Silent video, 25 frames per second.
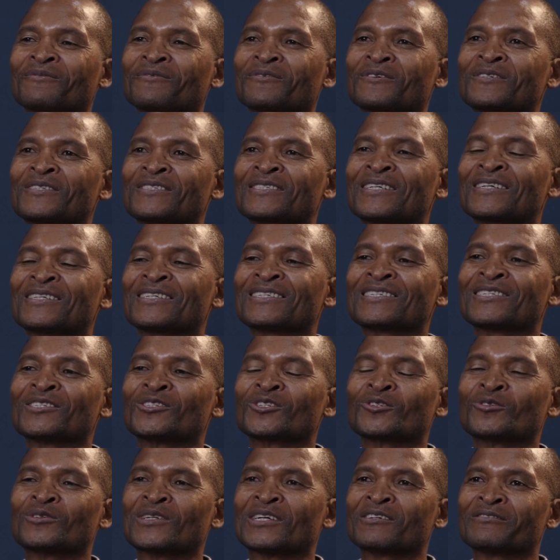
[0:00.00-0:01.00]
starting
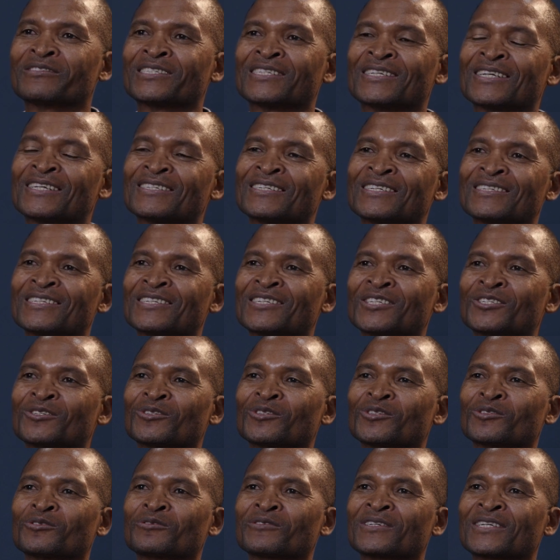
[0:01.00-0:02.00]
to navigate
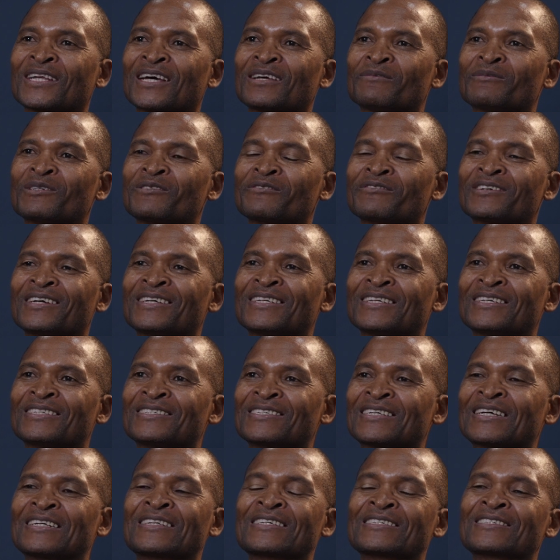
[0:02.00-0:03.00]
issues of climate
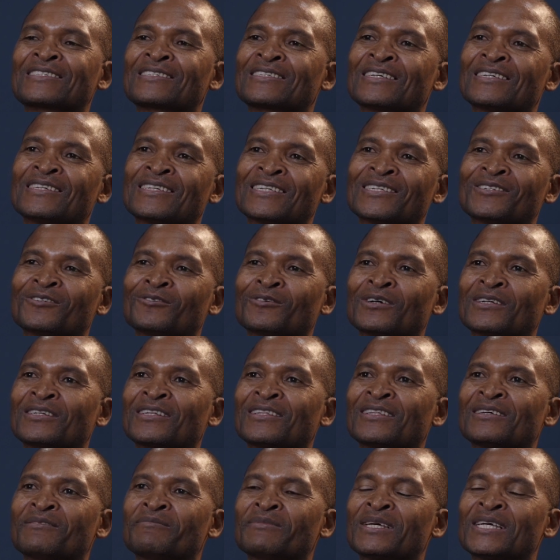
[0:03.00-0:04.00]
finance, understanding
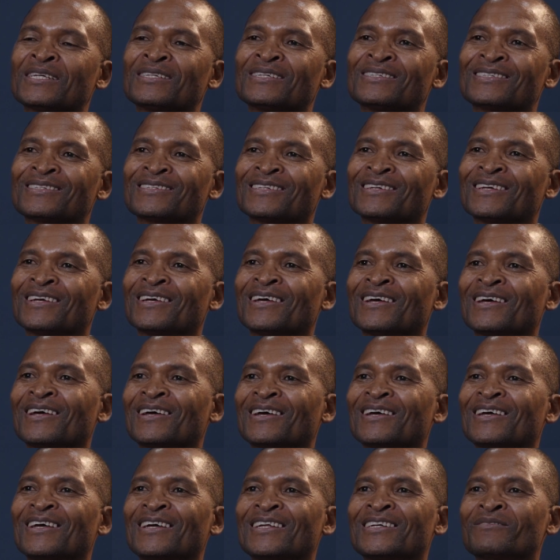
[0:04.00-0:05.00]
what they meant
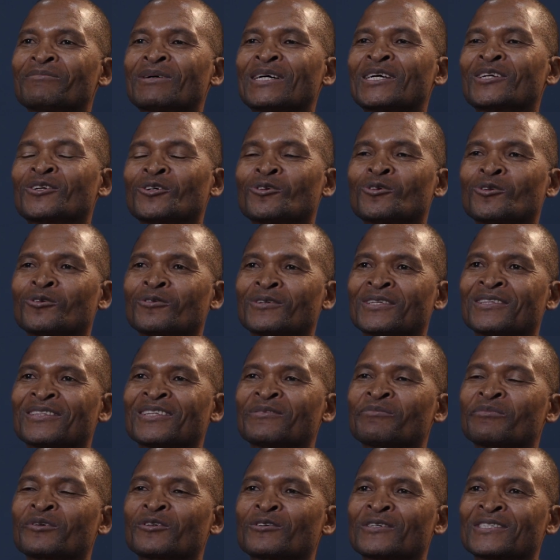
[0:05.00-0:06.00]
and my role in
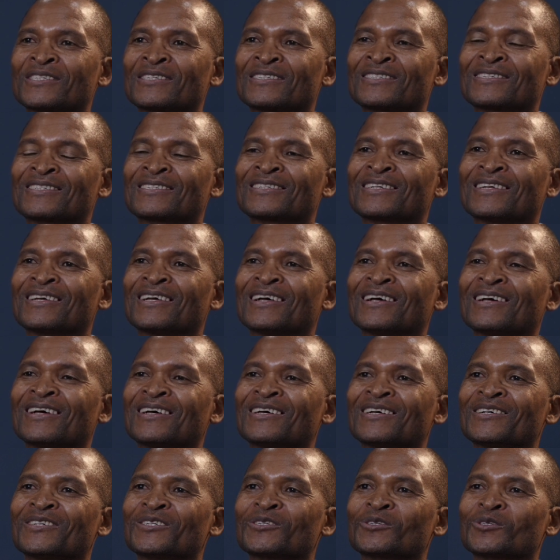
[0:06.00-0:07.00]
the process.
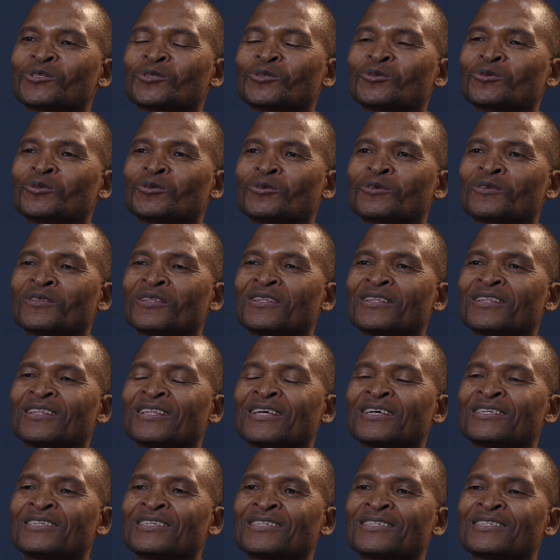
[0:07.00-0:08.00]
So
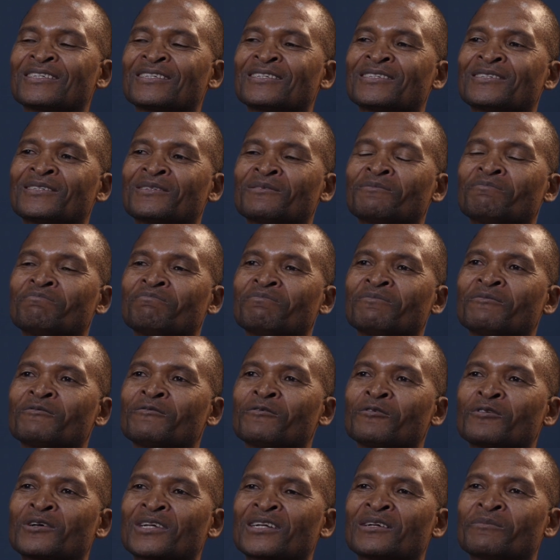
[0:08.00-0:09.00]
that
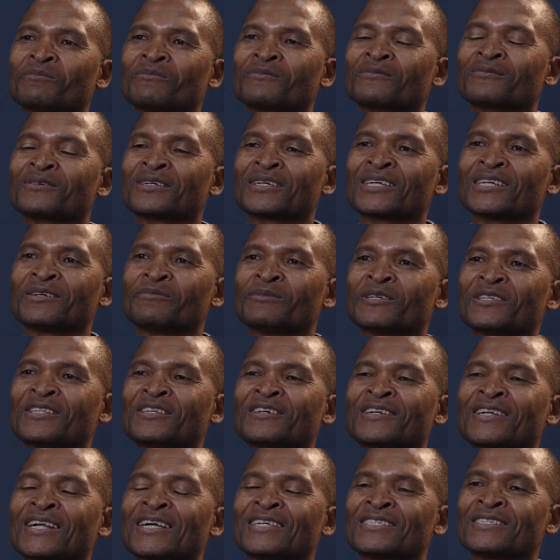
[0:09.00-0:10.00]
forum came at
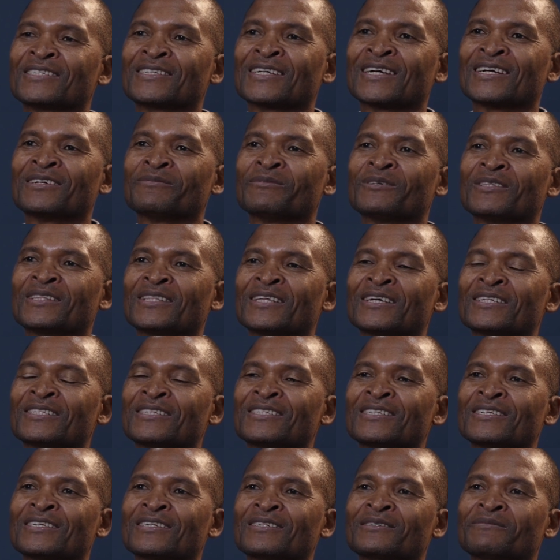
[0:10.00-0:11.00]
the right time in
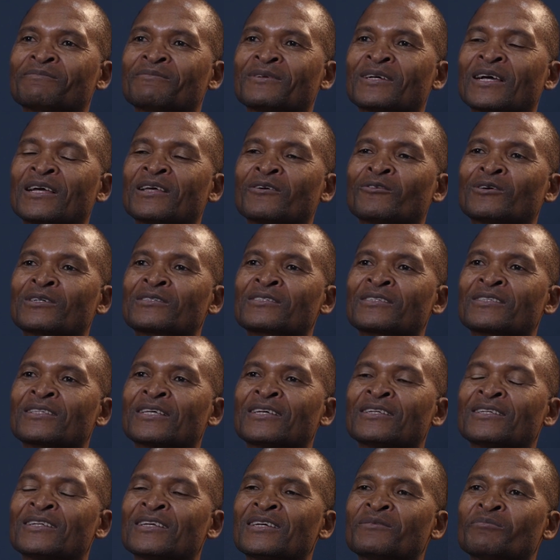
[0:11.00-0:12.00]
that I was
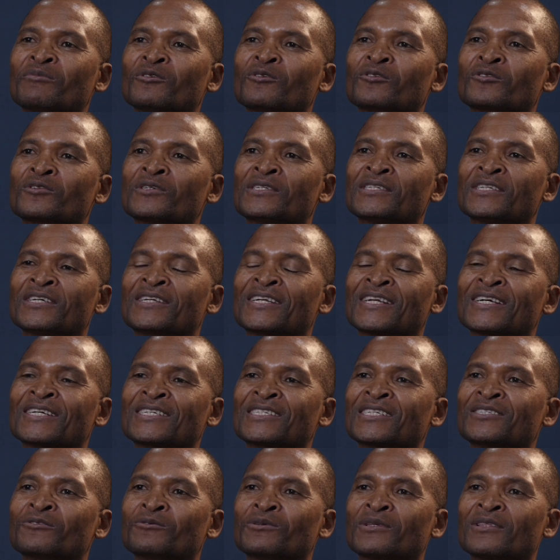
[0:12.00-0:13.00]
then able to
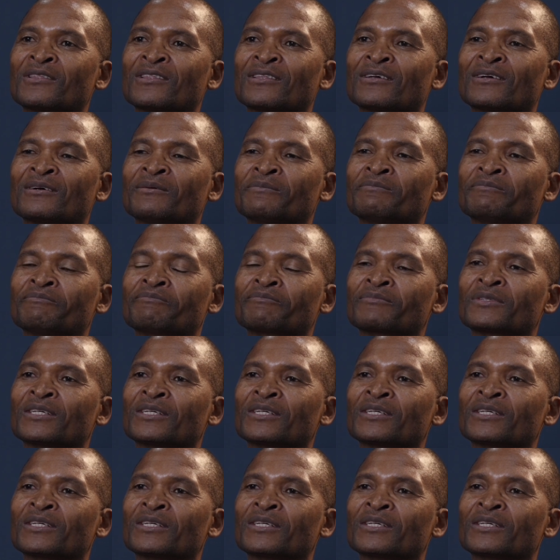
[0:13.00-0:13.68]
interact with